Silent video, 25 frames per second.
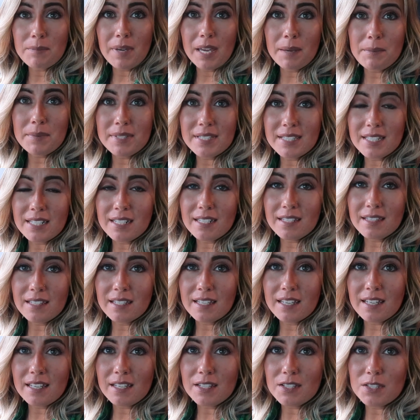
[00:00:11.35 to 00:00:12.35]
babysitting the
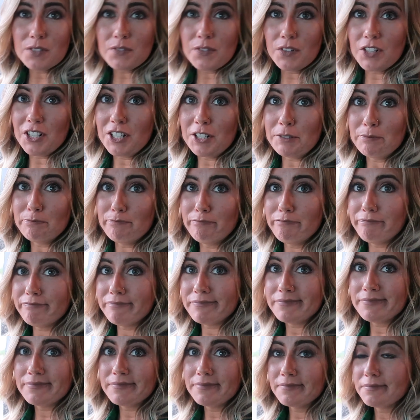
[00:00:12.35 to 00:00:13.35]
kids for,
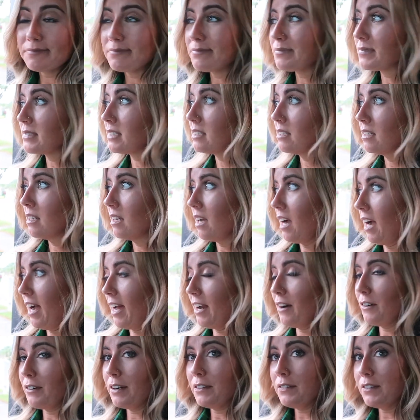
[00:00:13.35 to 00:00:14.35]

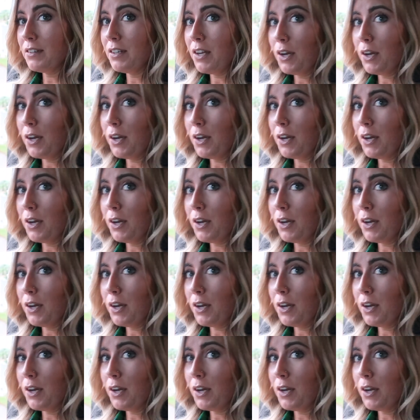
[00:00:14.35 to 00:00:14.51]
I don't even